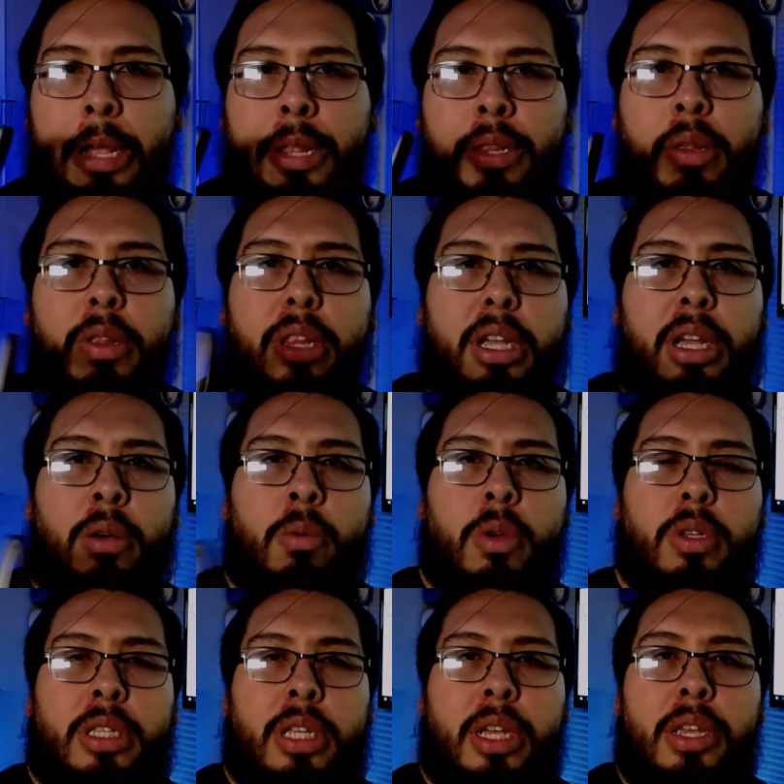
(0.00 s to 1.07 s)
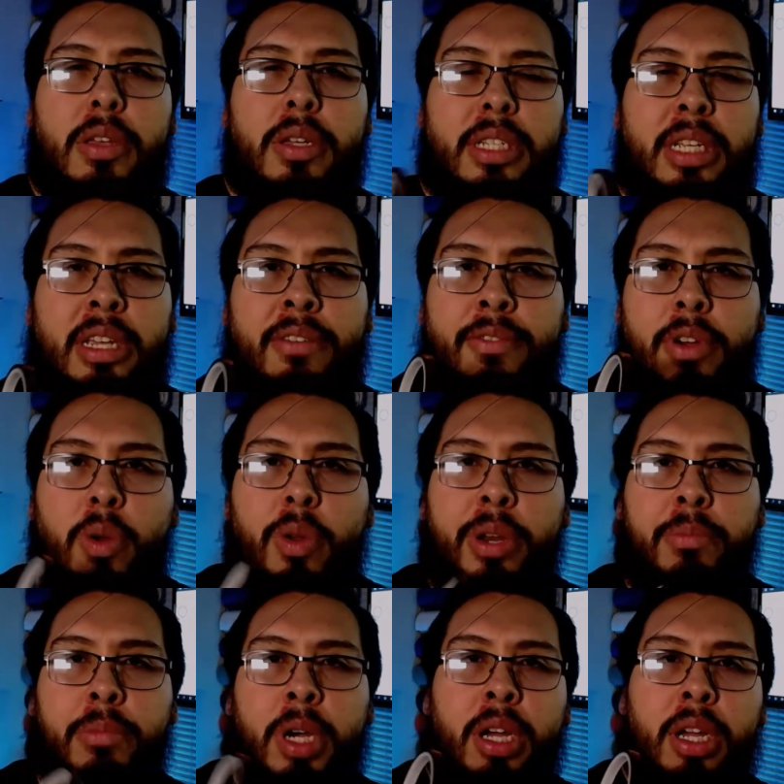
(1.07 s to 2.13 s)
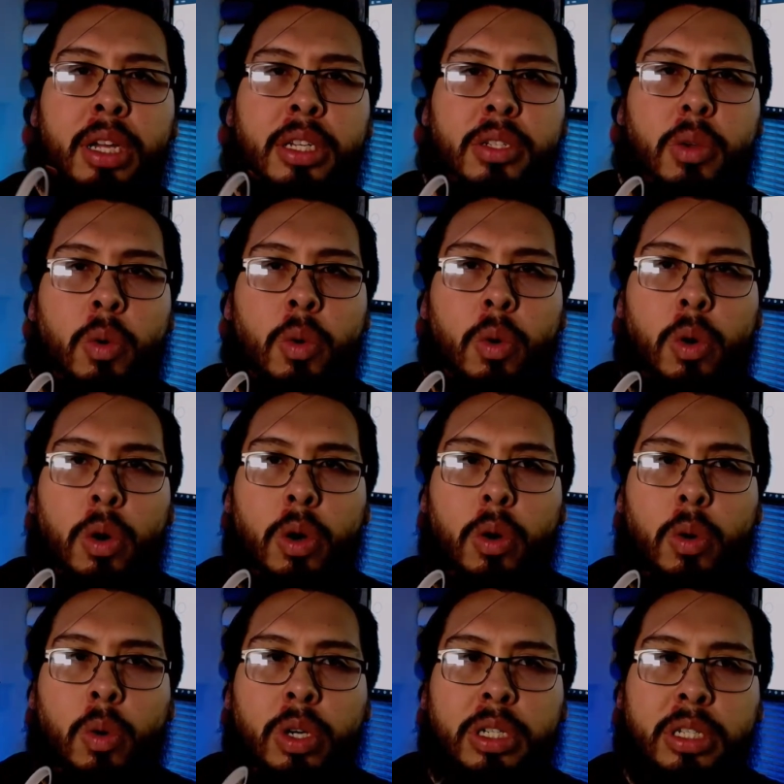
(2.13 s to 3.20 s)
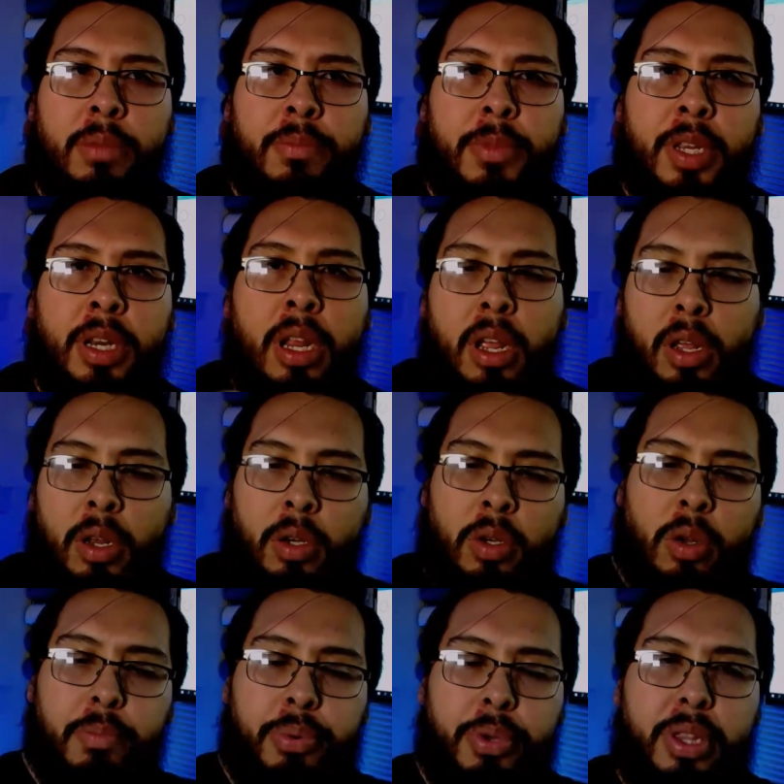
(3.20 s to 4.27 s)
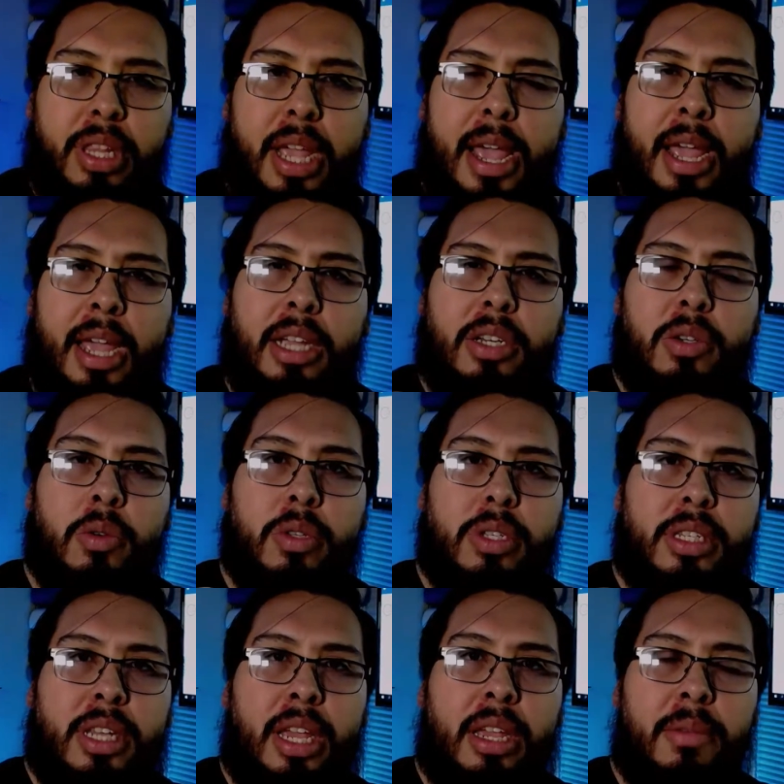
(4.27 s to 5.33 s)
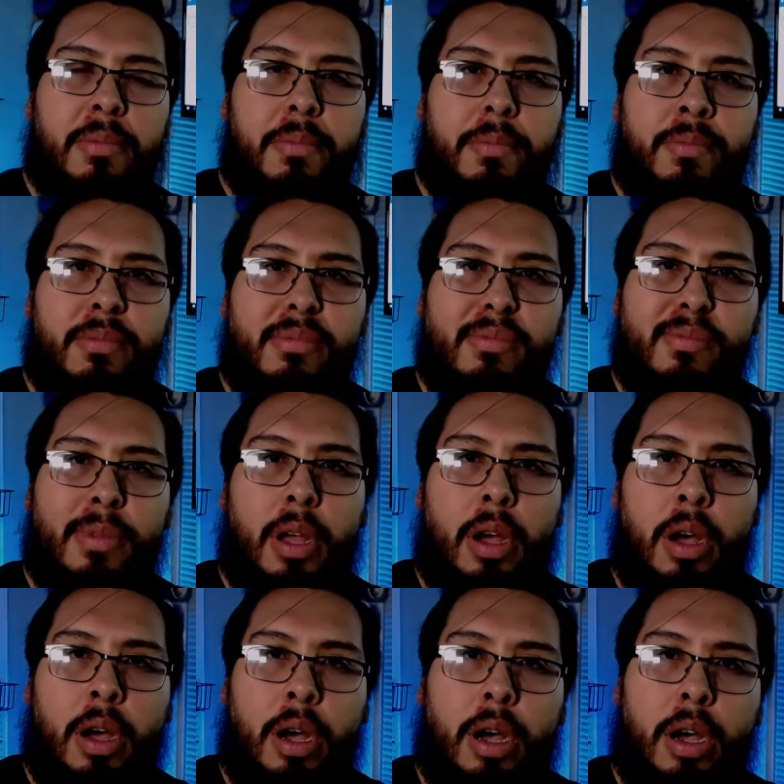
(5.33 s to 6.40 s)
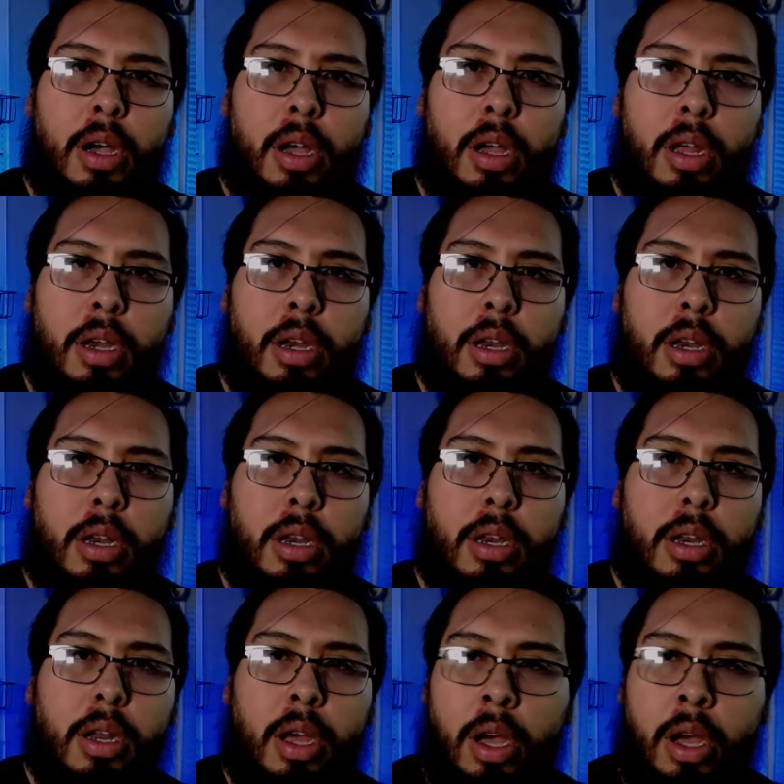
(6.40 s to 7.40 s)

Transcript: The only thing I will tell you is, like, if you're doing mugs or something, don't put the actual tape on